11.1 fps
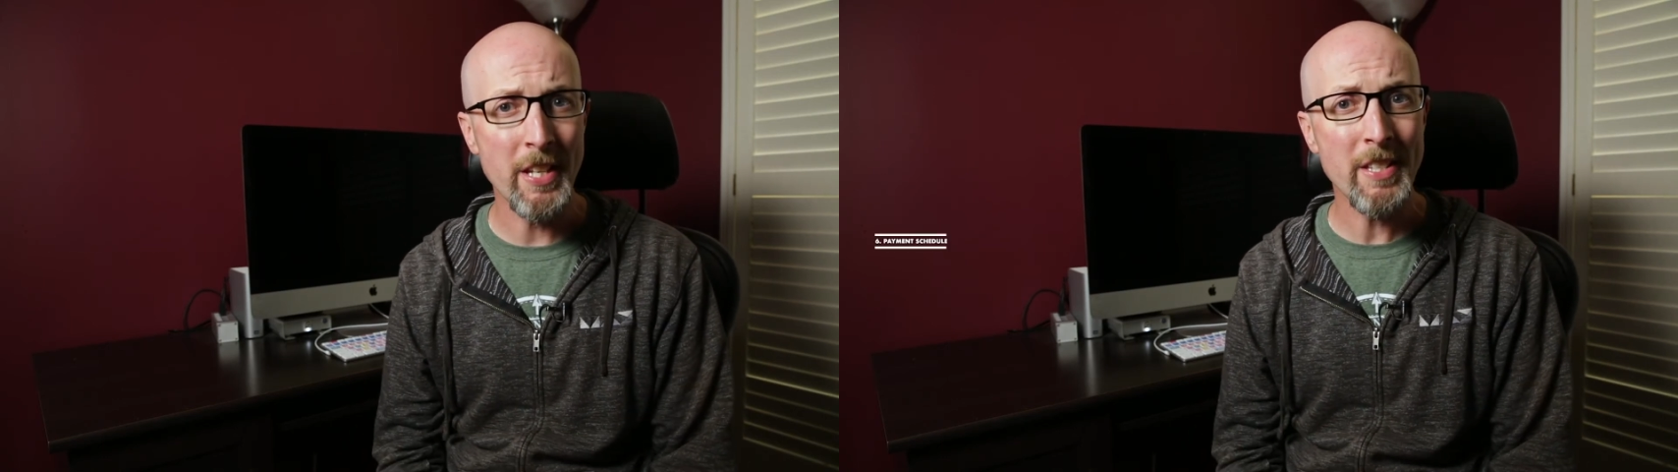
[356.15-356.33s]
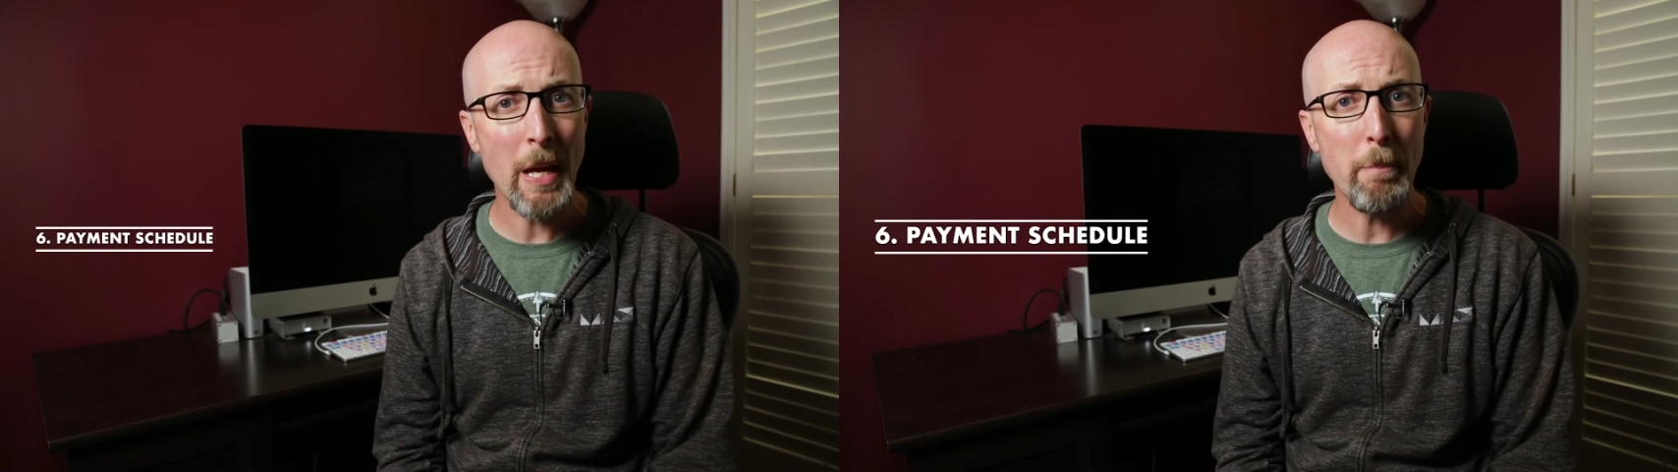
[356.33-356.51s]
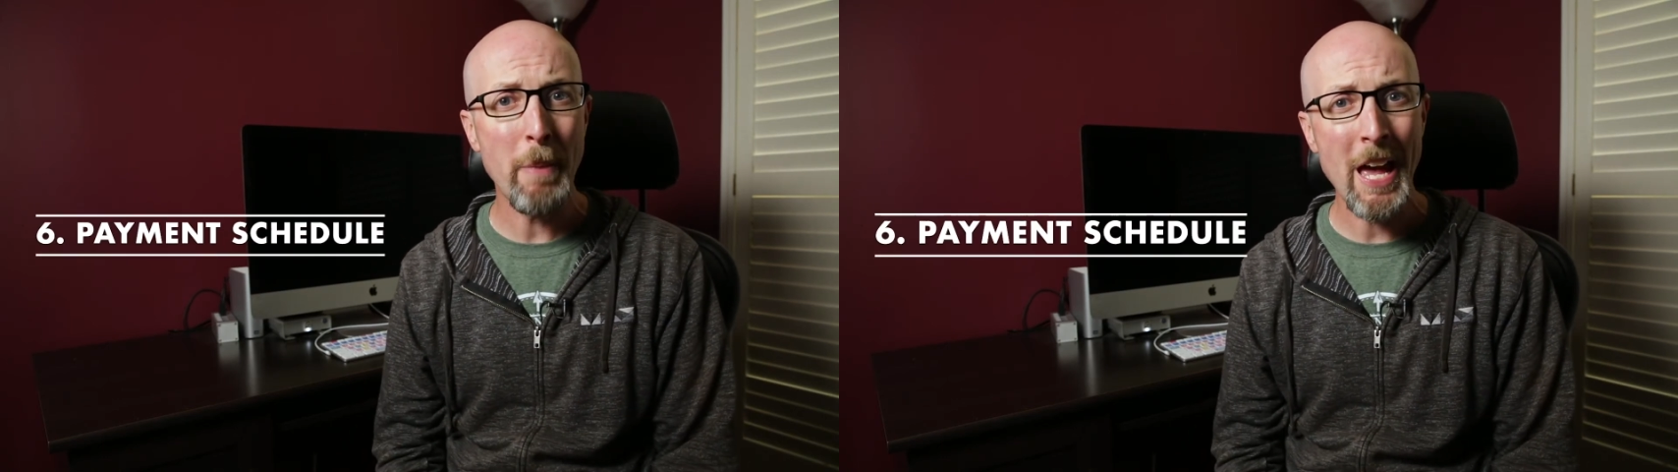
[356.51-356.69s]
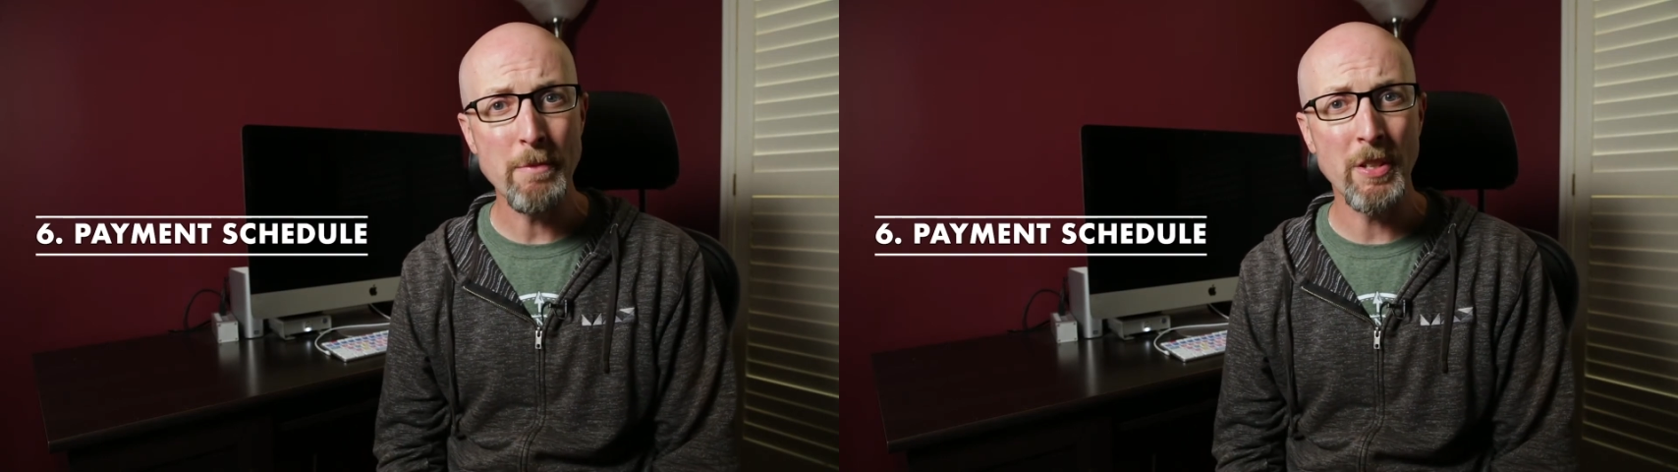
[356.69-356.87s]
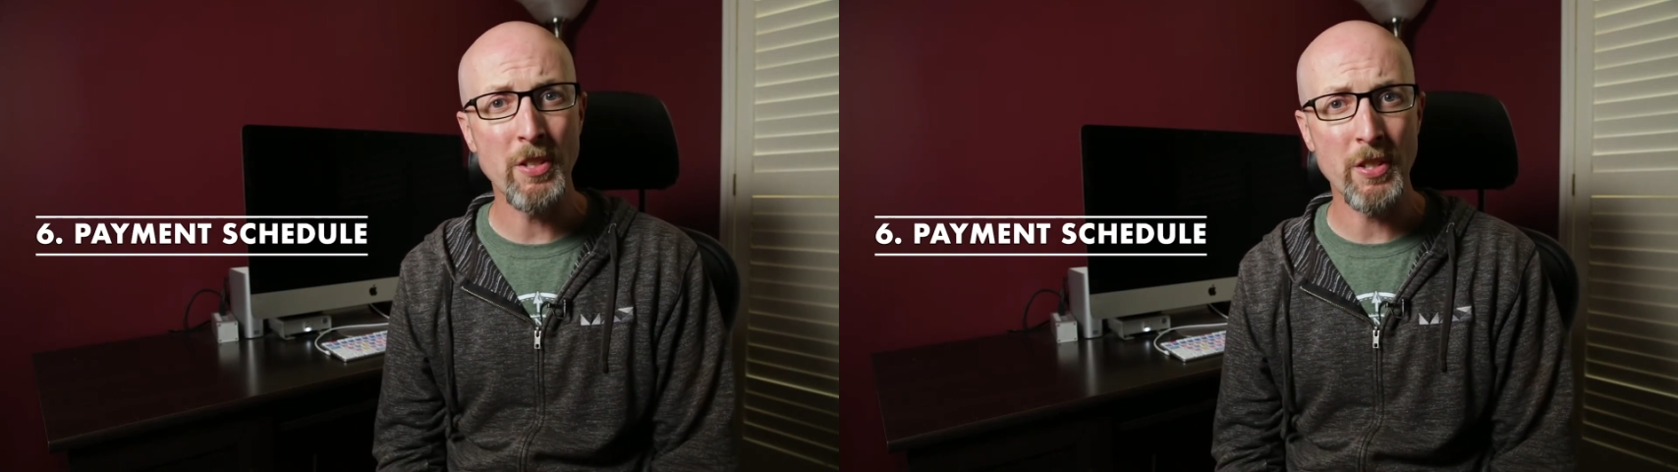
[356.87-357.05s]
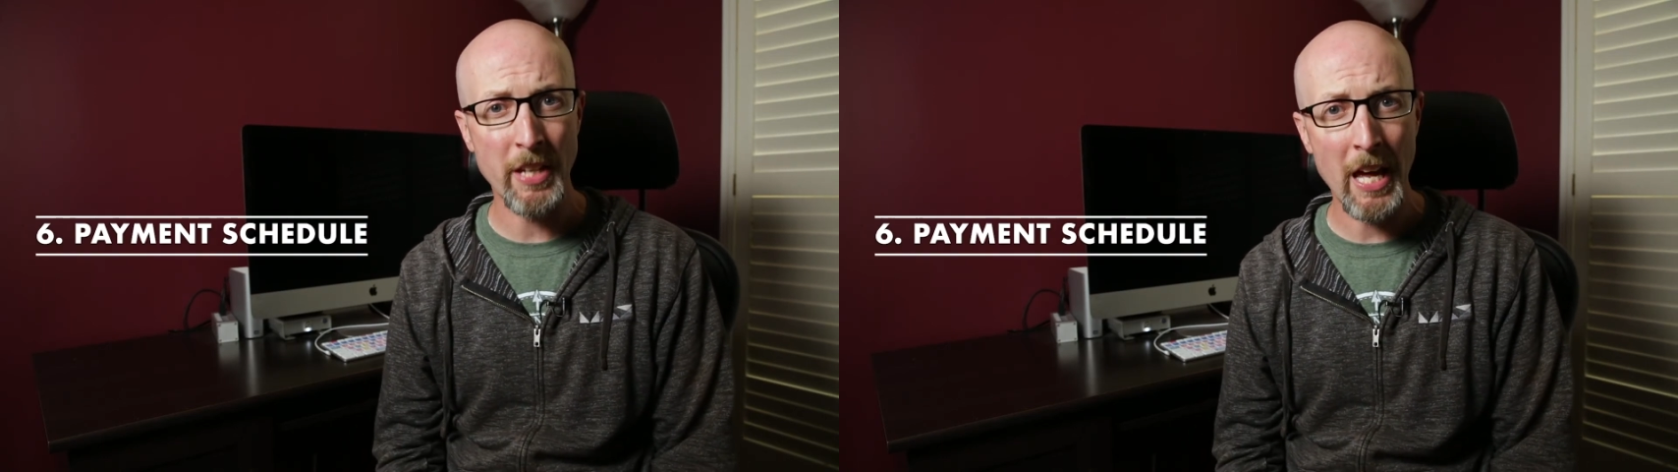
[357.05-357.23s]
is a
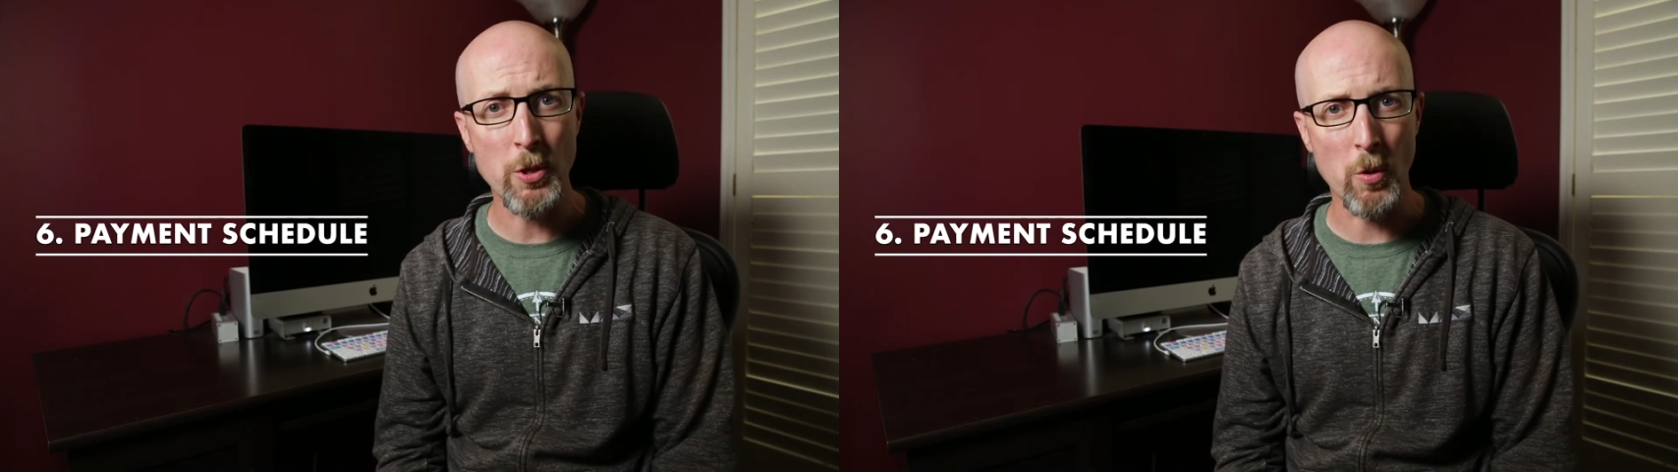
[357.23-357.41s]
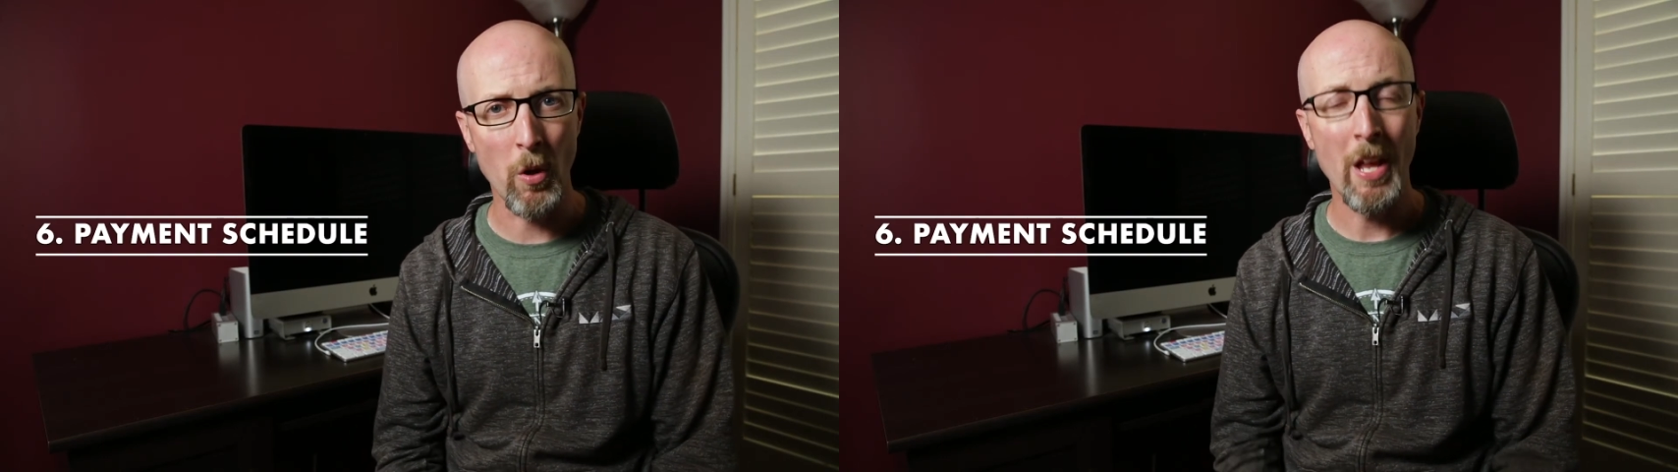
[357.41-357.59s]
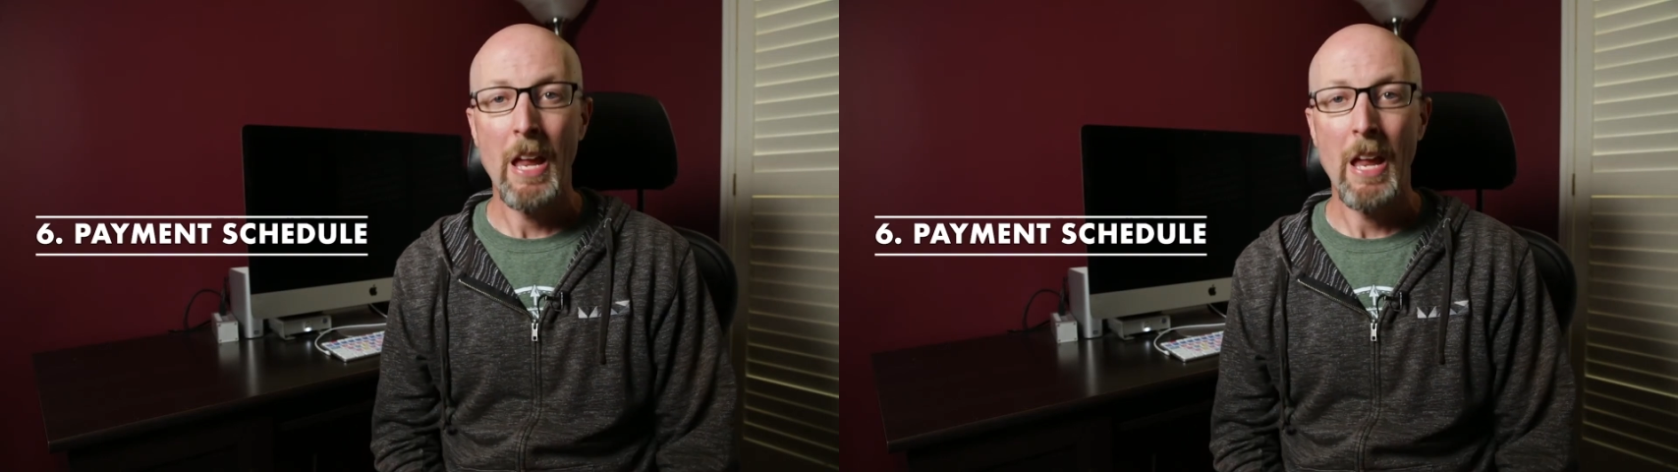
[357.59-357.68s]
payment schedule.